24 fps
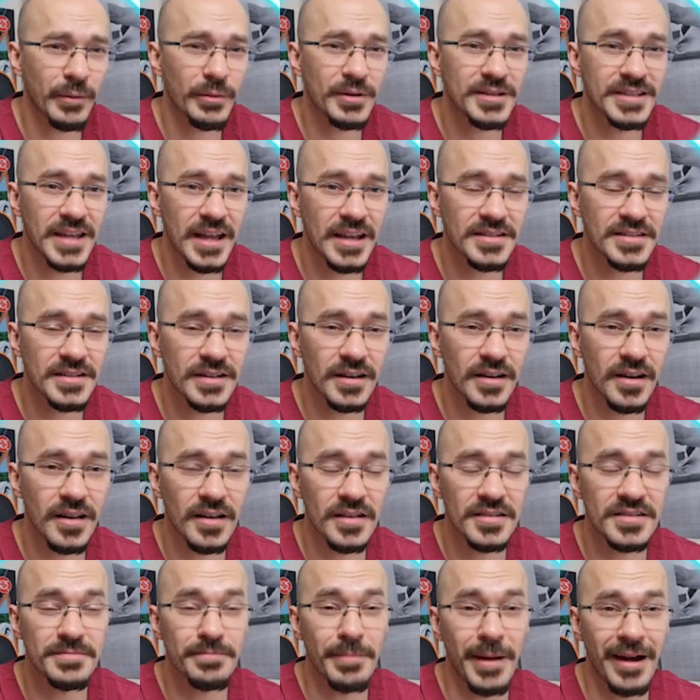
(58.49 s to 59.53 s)
Now we tend to
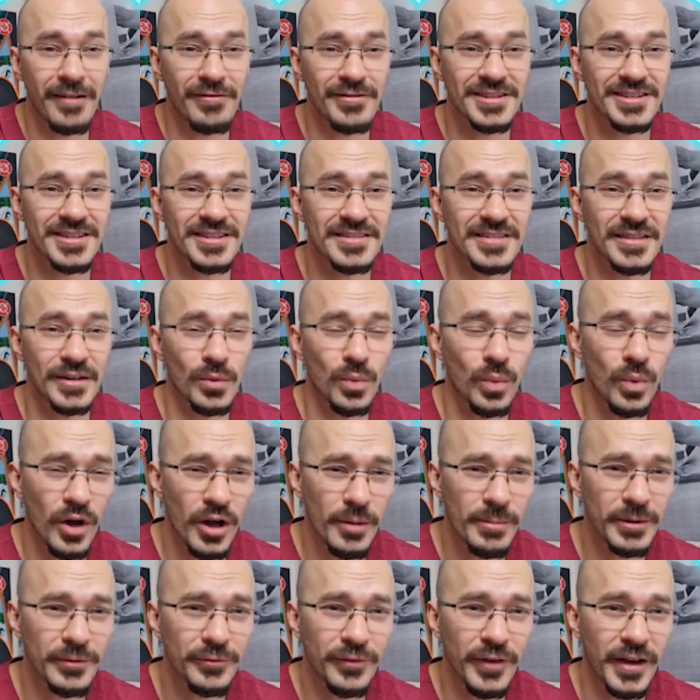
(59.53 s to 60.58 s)
class parasitic worm